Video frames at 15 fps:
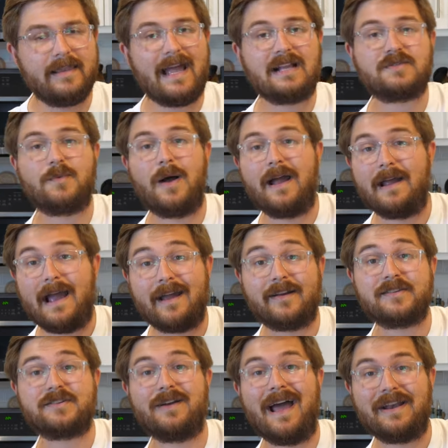that's why I
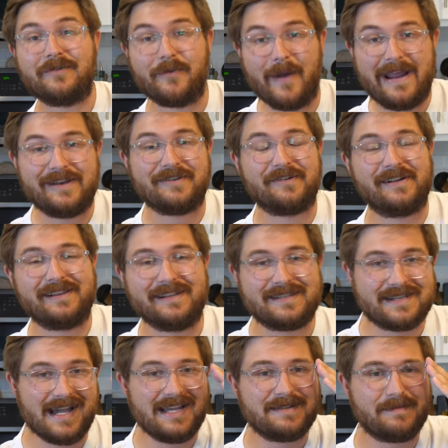also had to wait during this
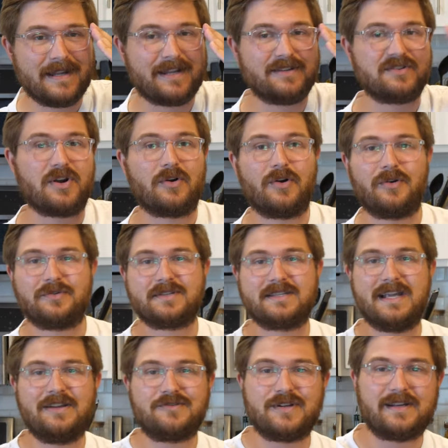test because our whole
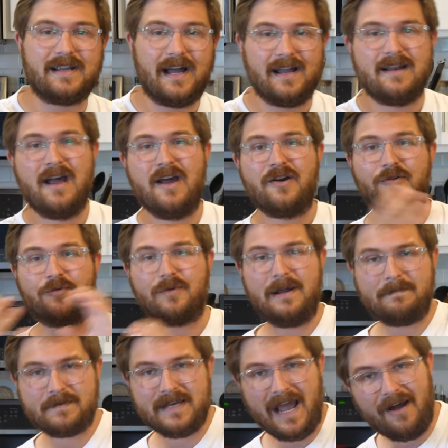station got
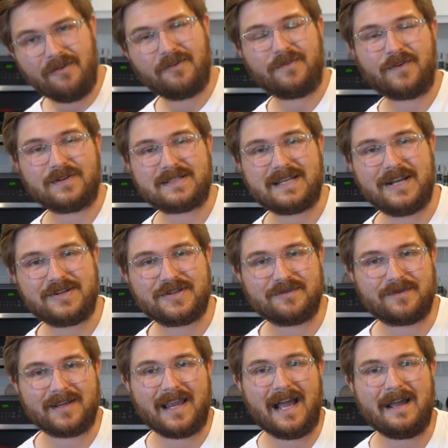ripped out for station
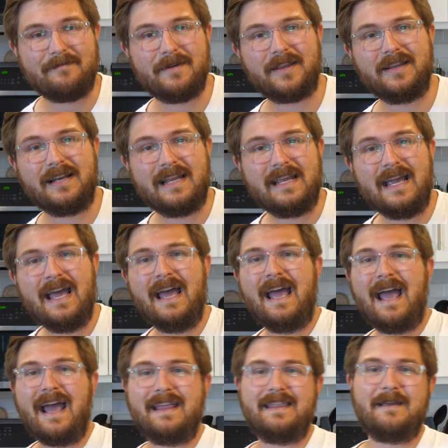reliability
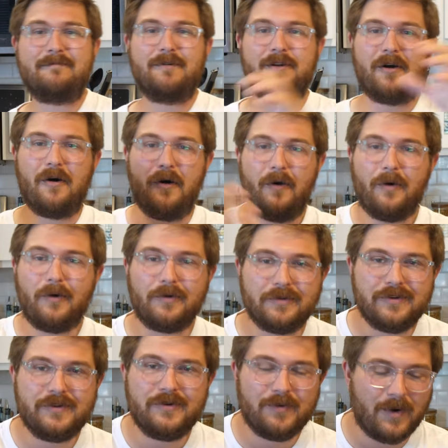and they put a whole
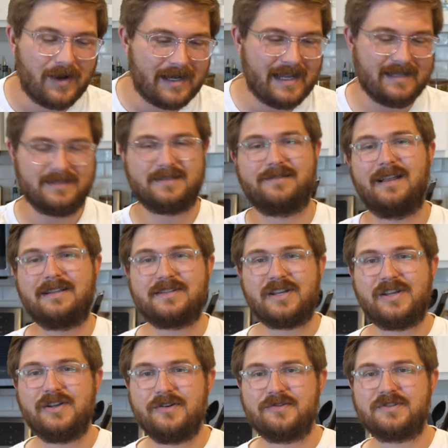new one in. So that's a
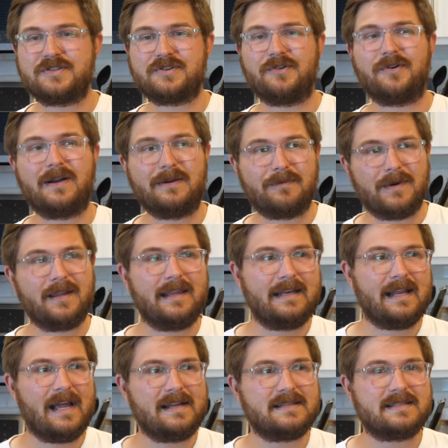huge story. Really
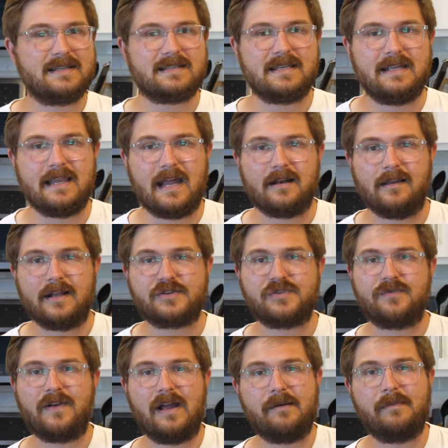nice to see that
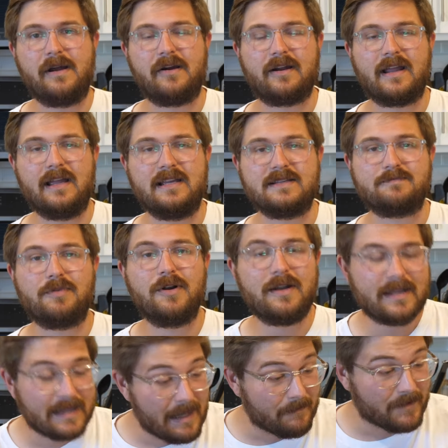Electrify America is
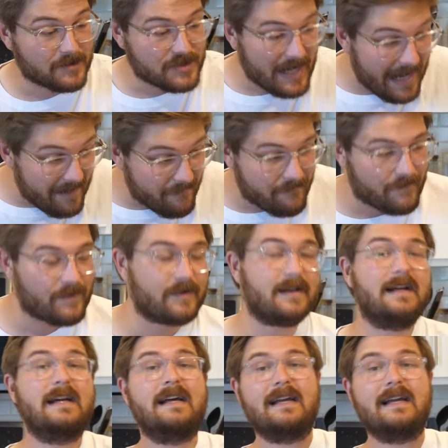putting that much effort